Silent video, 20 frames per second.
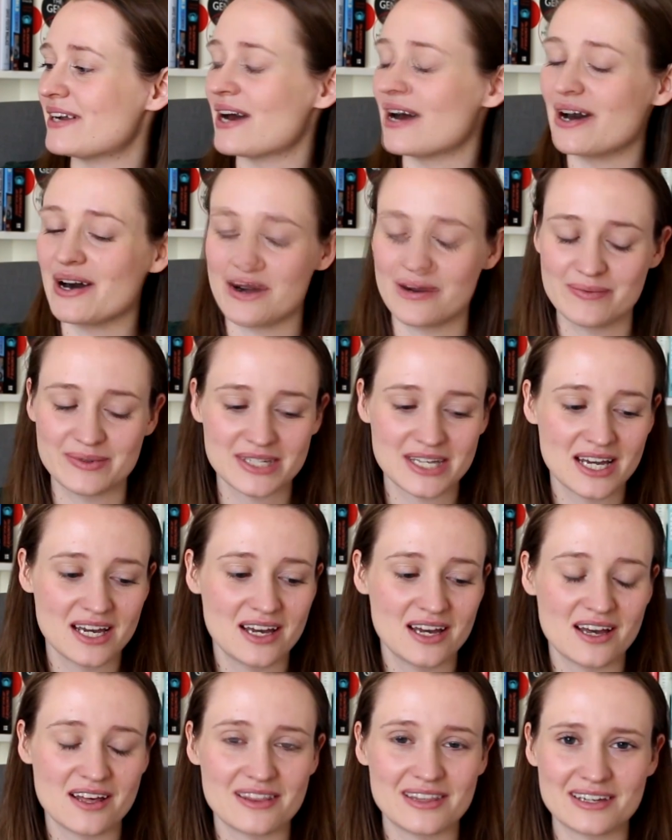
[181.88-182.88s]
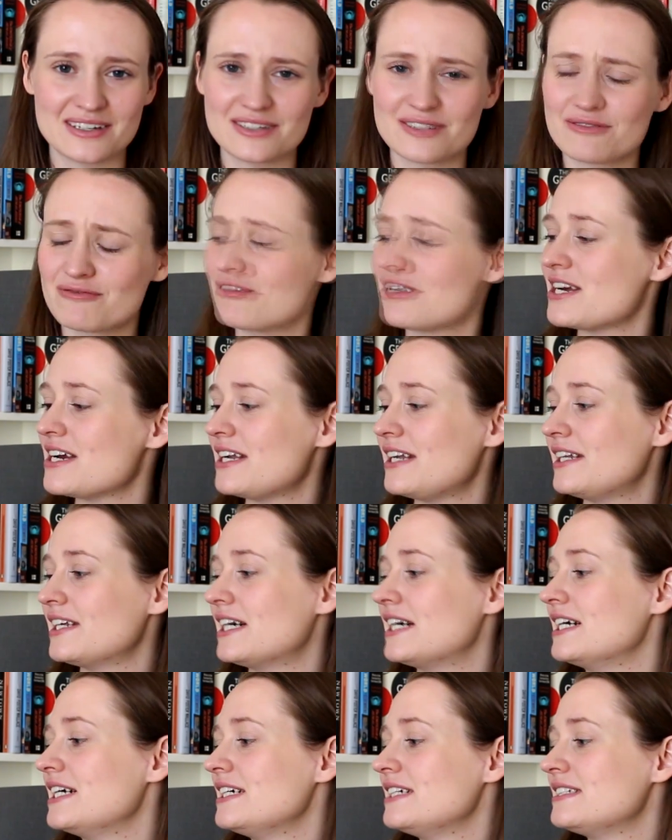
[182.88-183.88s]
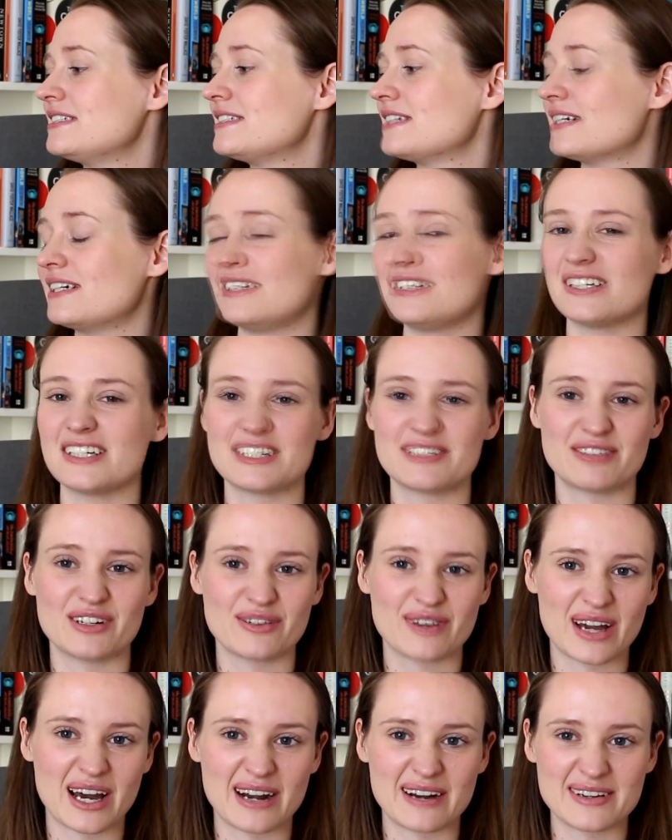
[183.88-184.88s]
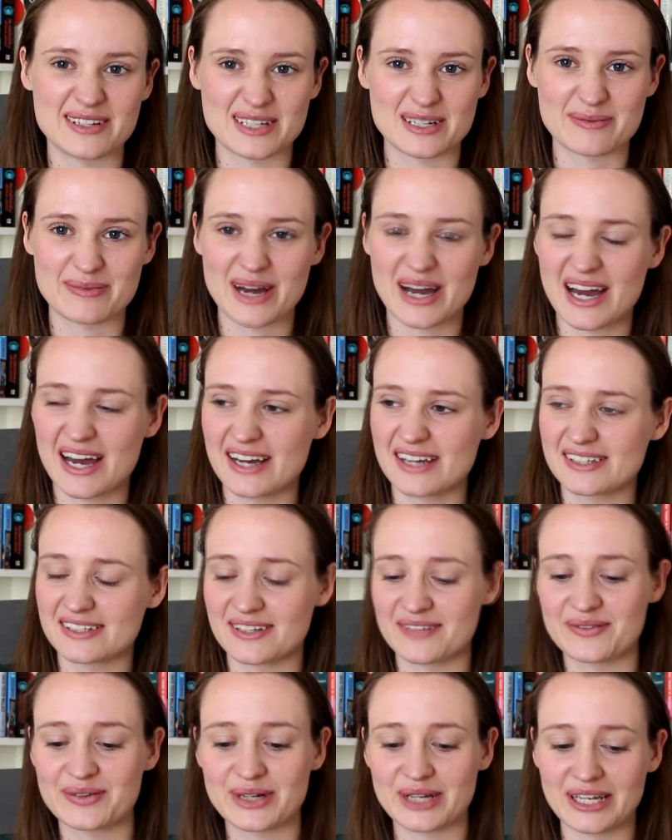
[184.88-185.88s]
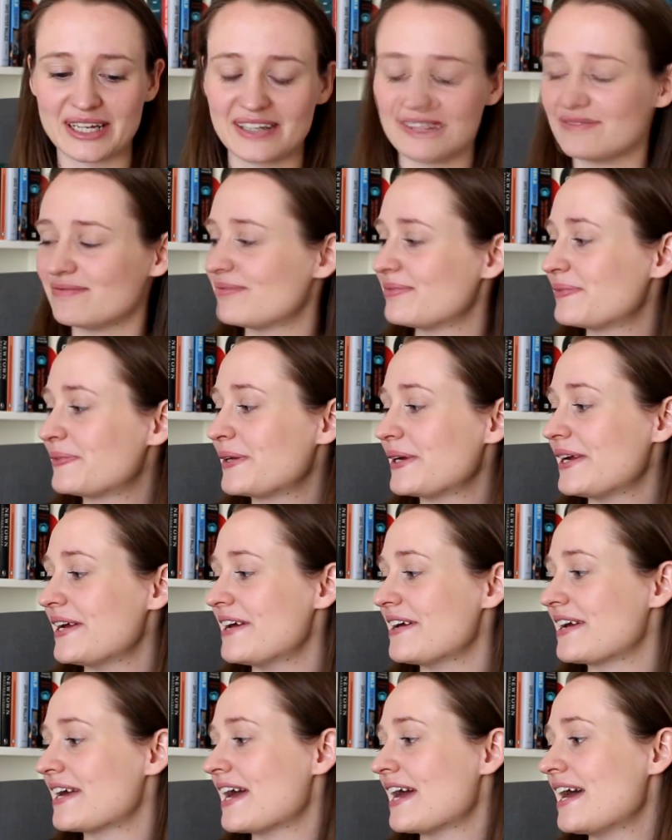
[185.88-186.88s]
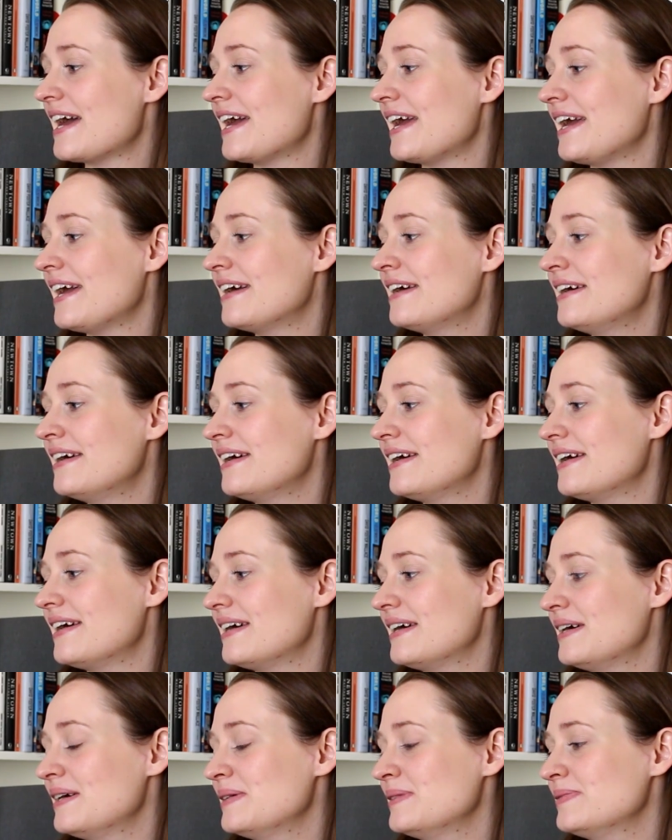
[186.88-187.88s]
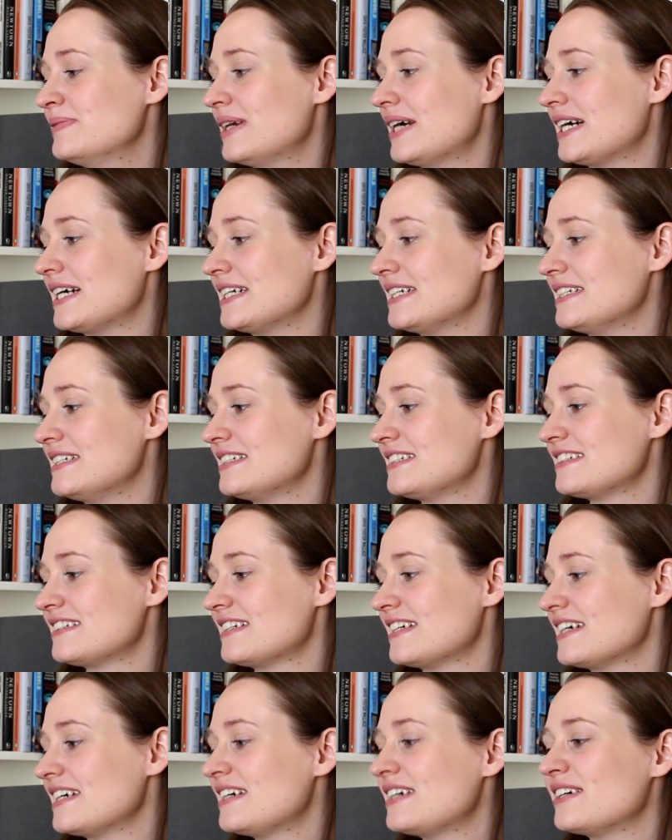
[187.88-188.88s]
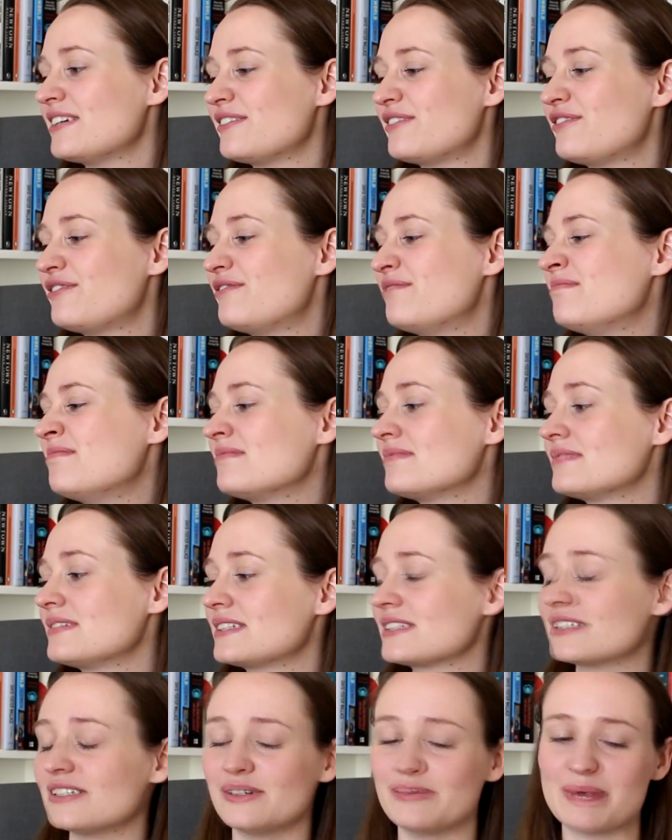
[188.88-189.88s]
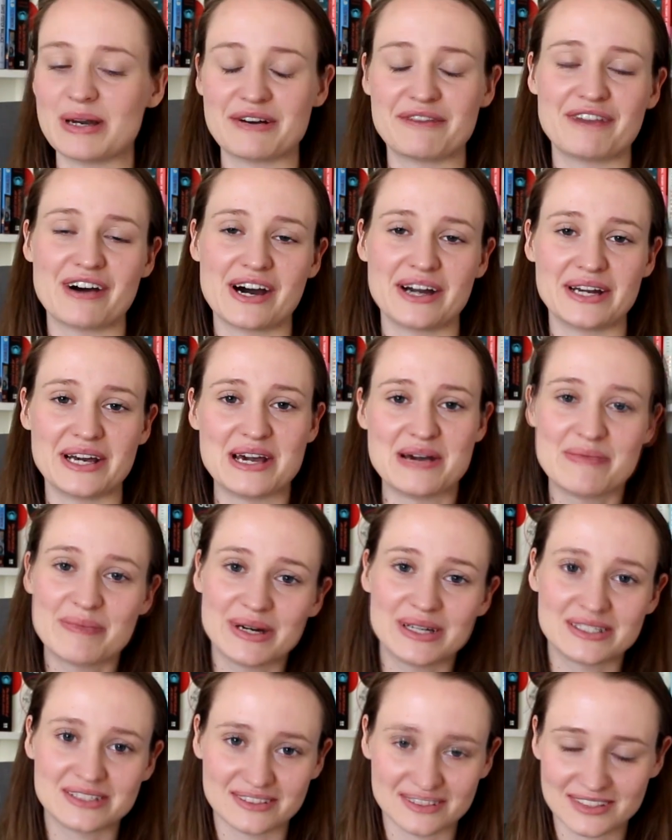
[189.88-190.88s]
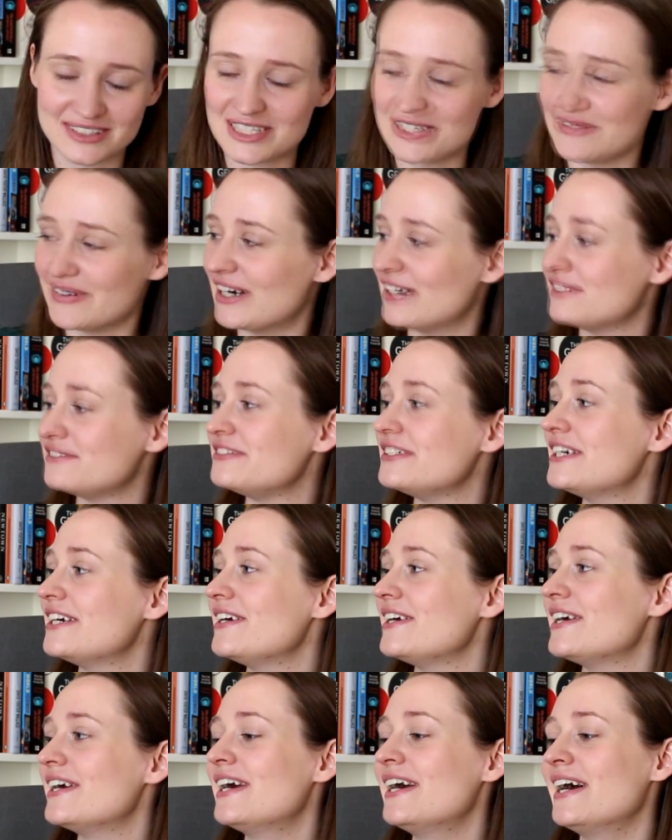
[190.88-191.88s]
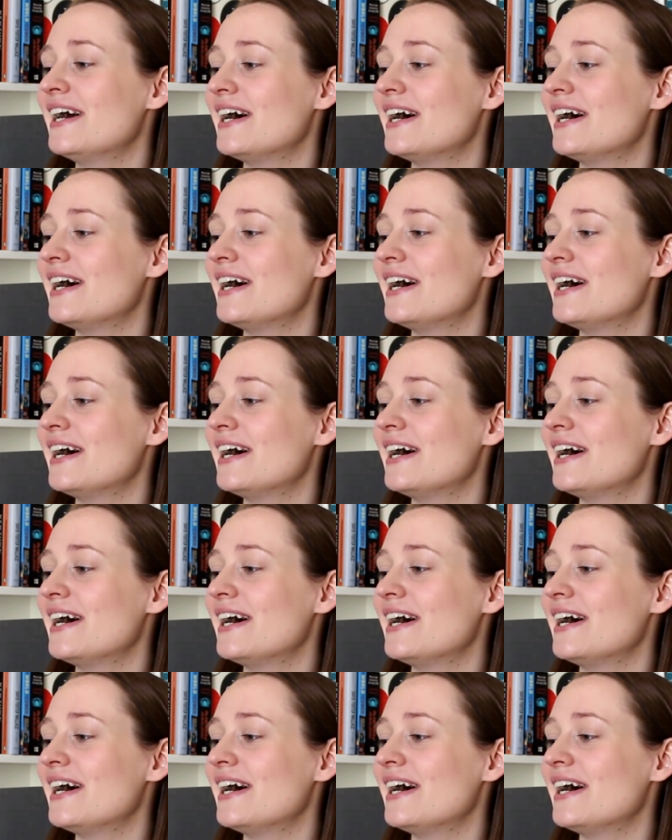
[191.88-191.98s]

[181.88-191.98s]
and herbs. They're just really nice. 95 calories in a pack, so pretty okay. And like it's got a bit of fat in it, but it's not too bad for you.